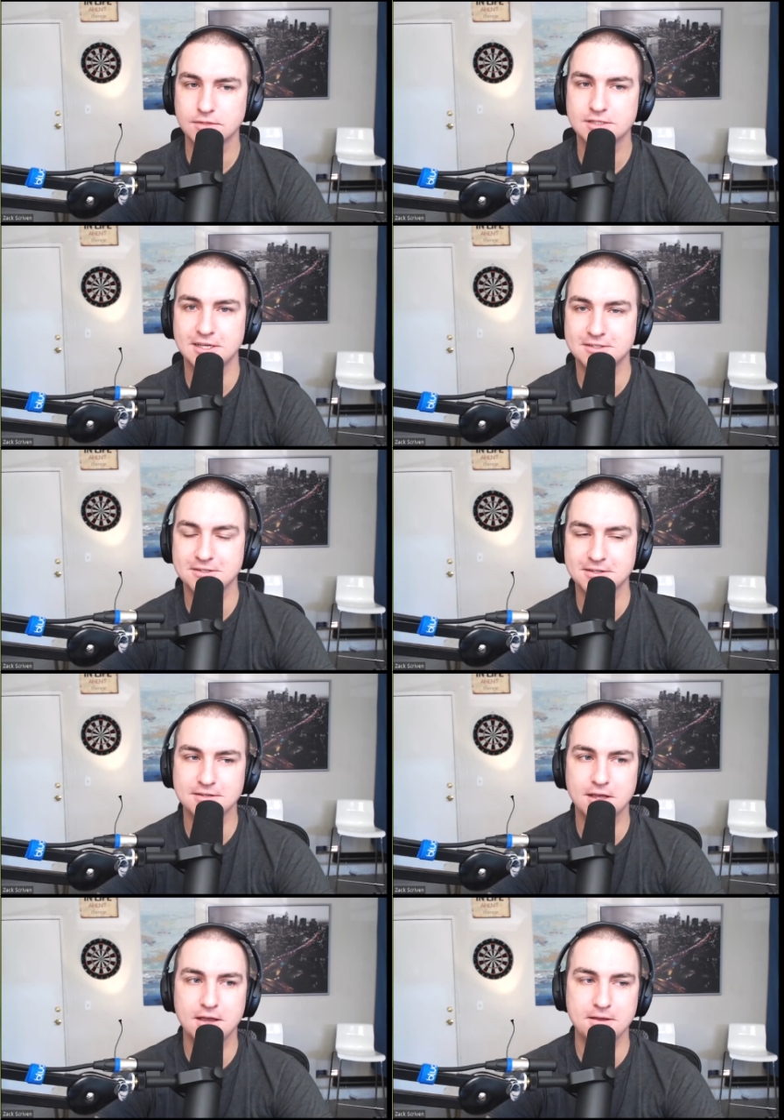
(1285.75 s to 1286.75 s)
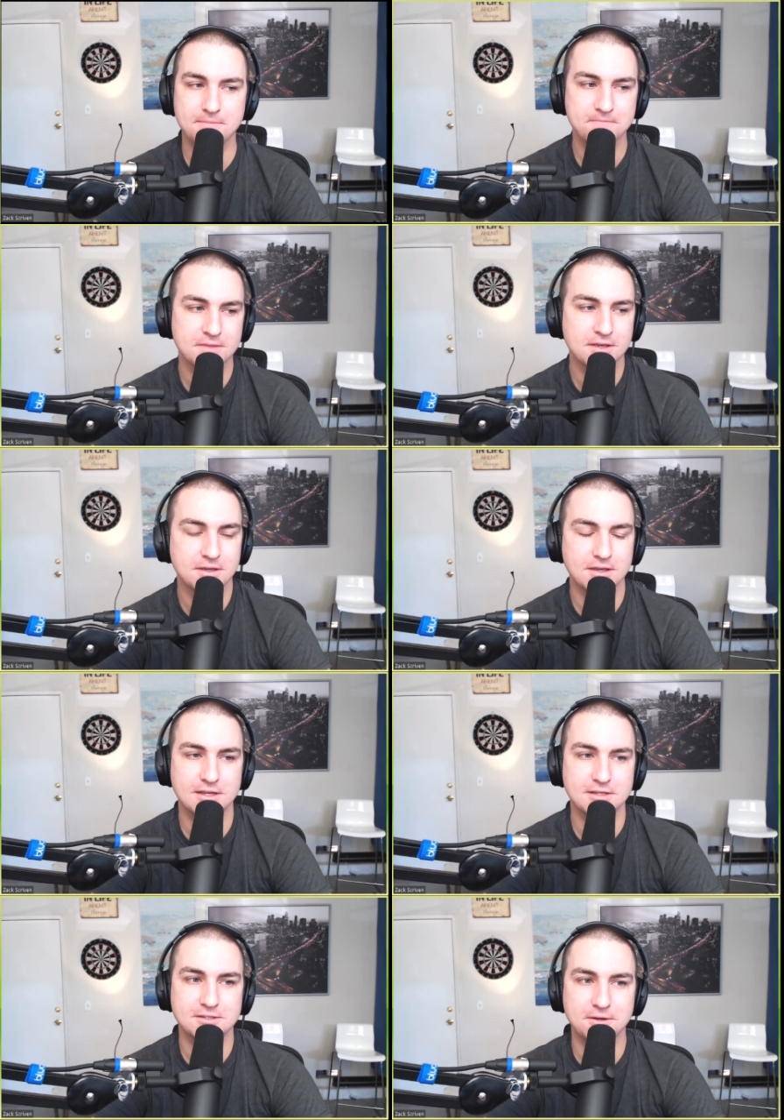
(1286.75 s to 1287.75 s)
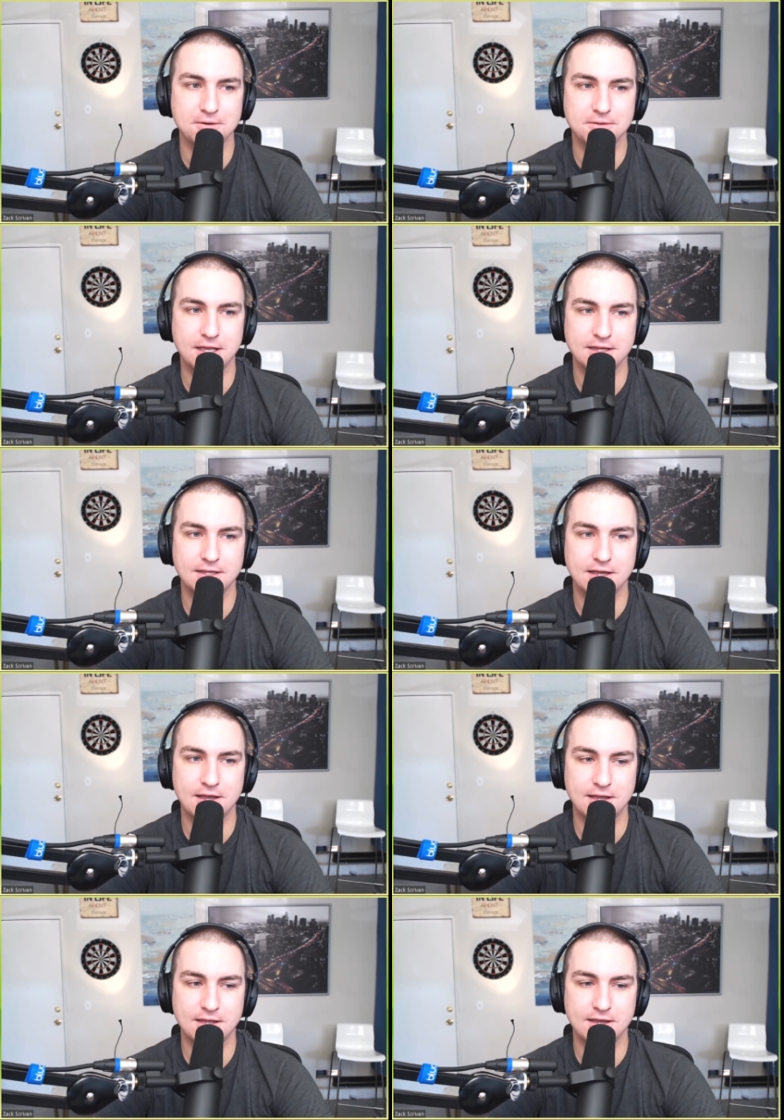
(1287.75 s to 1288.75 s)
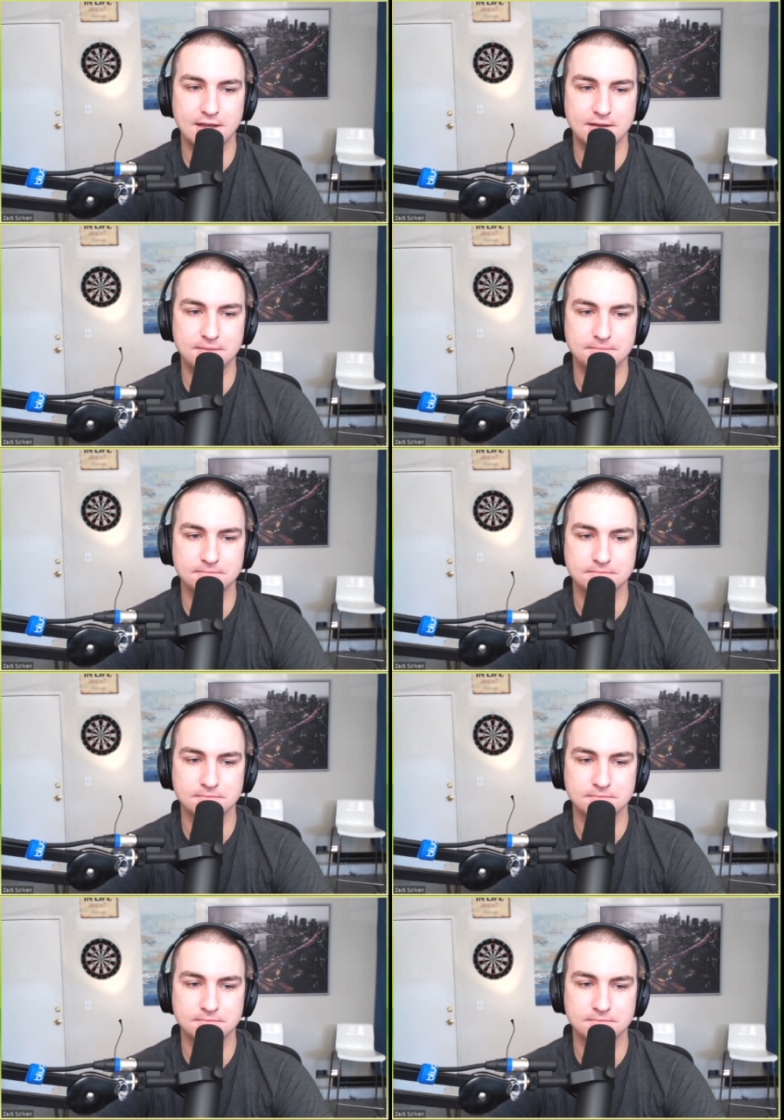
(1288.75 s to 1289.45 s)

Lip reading: That's excellent. Yeah. So like I've